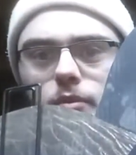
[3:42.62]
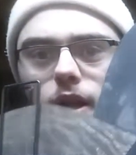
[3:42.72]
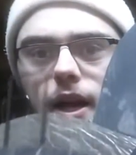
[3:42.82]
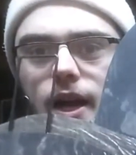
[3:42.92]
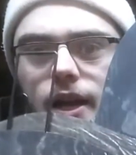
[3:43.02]

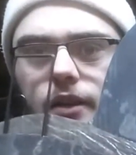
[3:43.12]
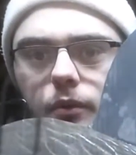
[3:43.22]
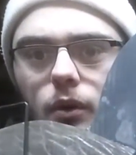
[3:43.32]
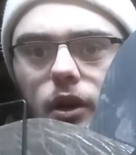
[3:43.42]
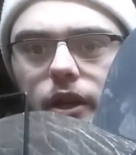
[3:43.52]
black
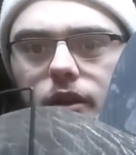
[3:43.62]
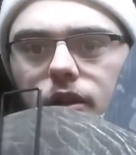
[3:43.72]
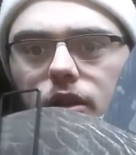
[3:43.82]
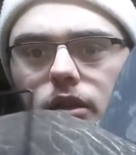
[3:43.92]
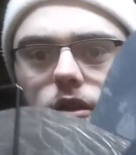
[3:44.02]
and white
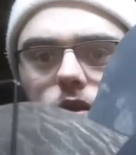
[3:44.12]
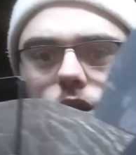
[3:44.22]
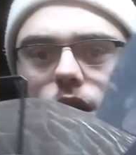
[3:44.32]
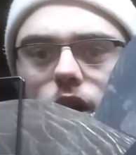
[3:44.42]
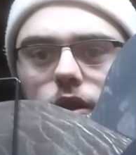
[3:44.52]

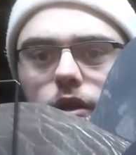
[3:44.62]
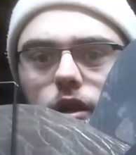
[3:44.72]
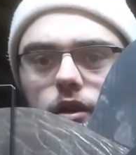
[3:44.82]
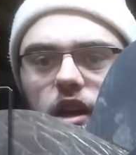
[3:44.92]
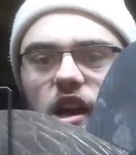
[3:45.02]
on
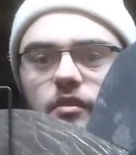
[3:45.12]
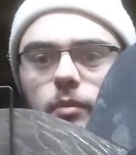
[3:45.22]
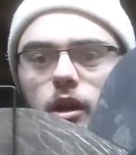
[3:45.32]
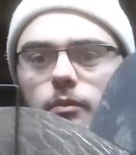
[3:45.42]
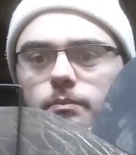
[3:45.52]
the
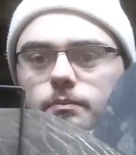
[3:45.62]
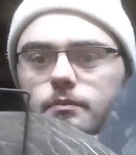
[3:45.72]
Divebomb.